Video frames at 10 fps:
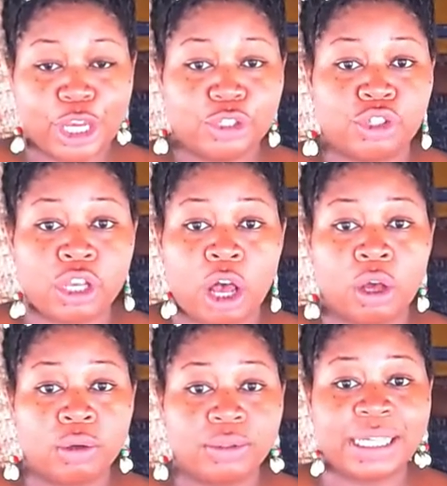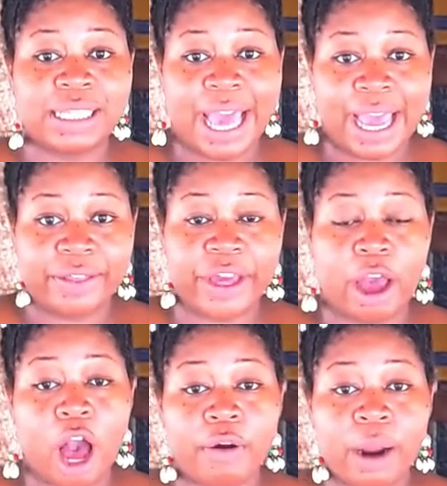So today there
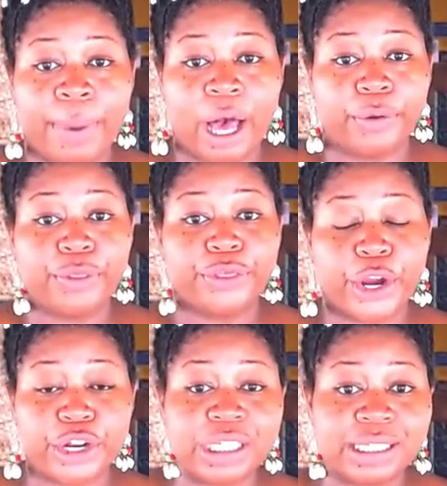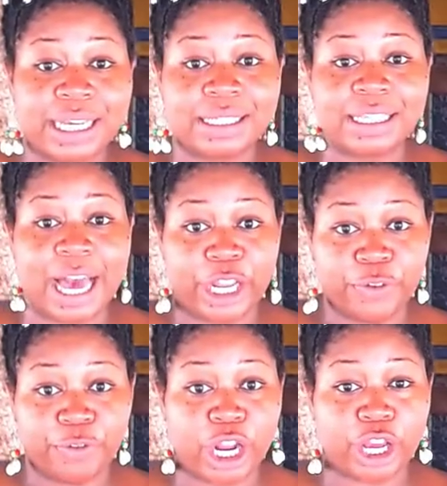are about 36
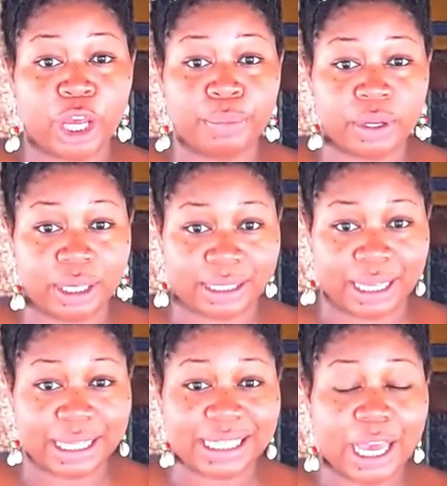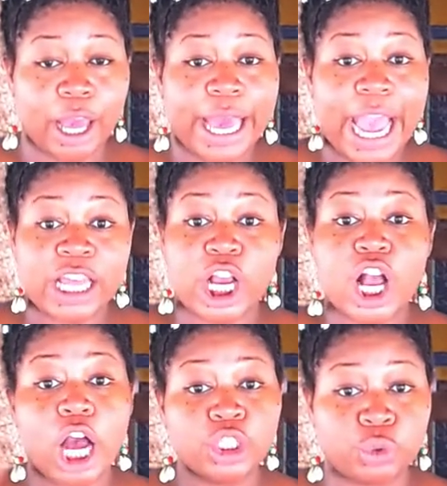Garifuna communities in the
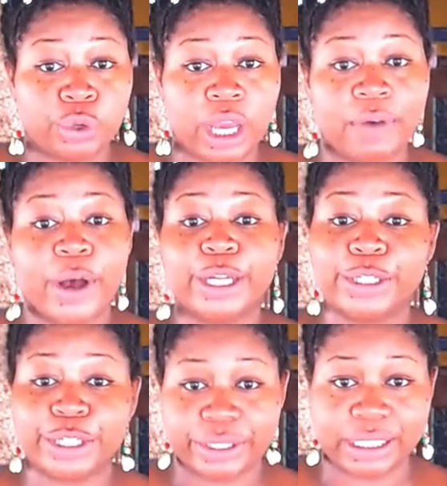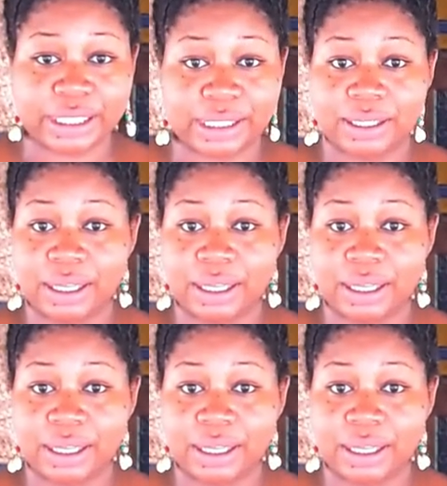country of Honduras.